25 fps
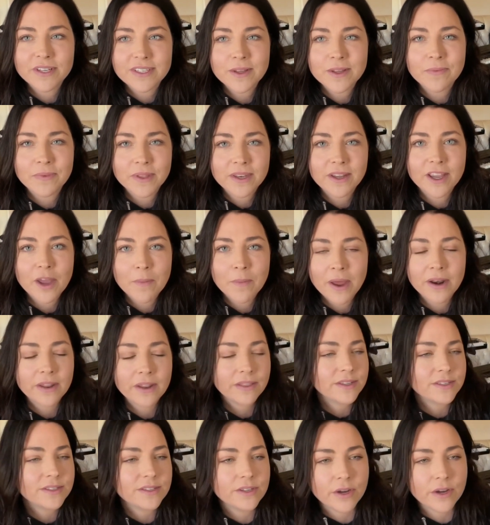something to come out of
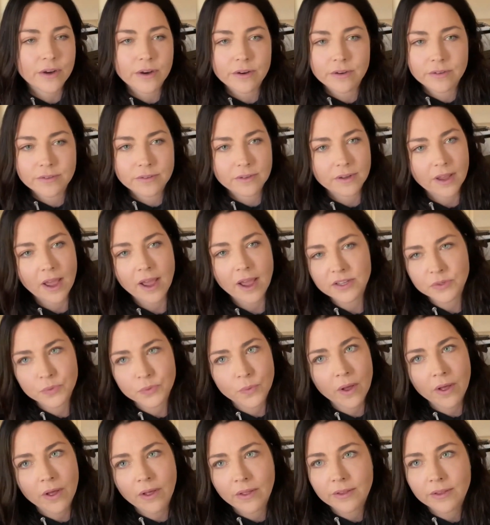this year as
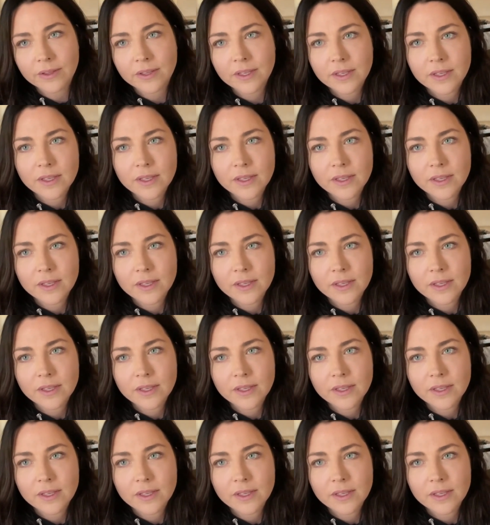well,